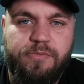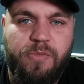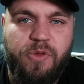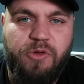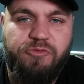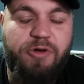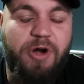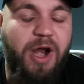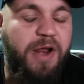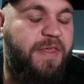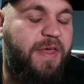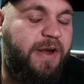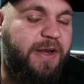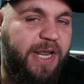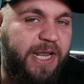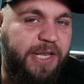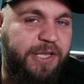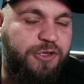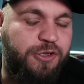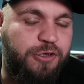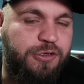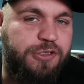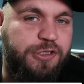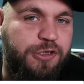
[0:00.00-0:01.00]
Right then, it
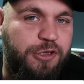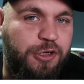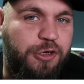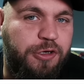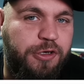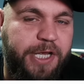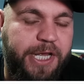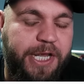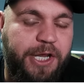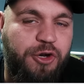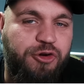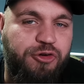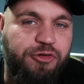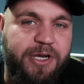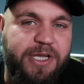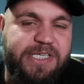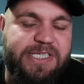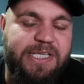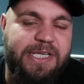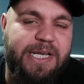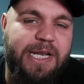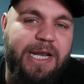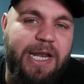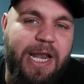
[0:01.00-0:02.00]
does look
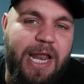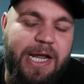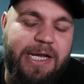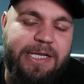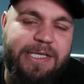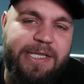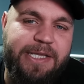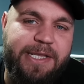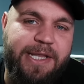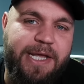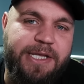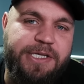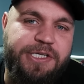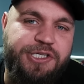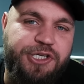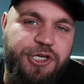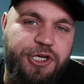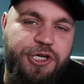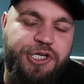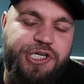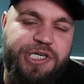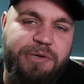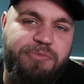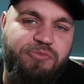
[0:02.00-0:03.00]
increasingly likely that
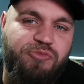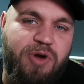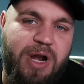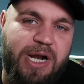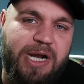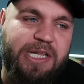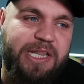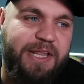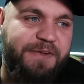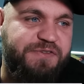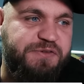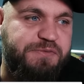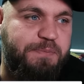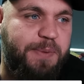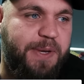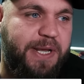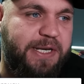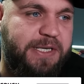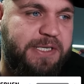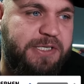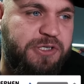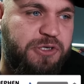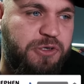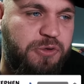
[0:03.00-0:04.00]
Sir Jim Ratcliffe's
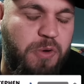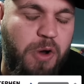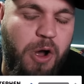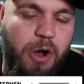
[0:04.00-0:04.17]
bid to